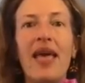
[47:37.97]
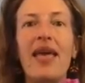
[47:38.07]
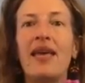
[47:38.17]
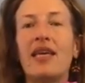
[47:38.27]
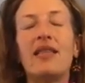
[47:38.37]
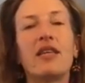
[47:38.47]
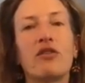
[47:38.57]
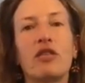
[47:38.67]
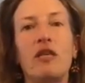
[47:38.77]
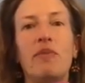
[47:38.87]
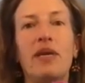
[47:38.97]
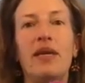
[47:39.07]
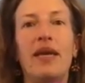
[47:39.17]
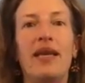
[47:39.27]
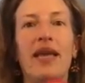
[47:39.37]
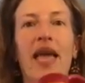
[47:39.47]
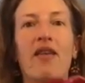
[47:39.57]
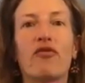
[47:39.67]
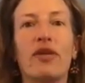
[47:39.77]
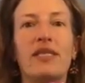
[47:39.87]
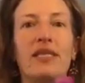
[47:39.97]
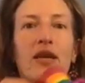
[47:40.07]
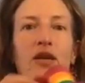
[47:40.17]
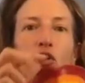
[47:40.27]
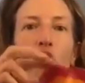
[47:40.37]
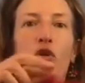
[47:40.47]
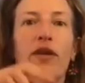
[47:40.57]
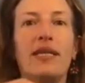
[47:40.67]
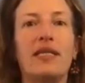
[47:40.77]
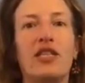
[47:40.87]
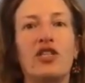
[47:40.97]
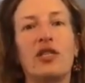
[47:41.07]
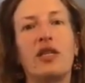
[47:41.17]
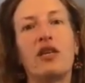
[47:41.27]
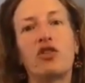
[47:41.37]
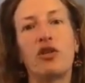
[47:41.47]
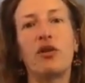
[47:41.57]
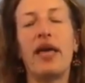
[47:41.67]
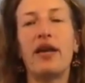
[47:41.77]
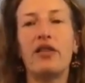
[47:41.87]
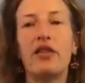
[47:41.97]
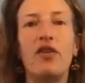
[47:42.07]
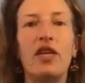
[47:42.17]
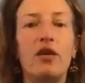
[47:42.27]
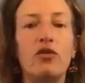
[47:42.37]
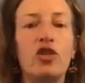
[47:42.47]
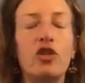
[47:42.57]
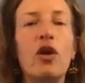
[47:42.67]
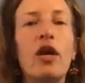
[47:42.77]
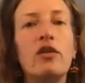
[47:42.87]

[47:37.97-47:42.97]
It can literally be in every single orientation. And I'll show you that on the video too.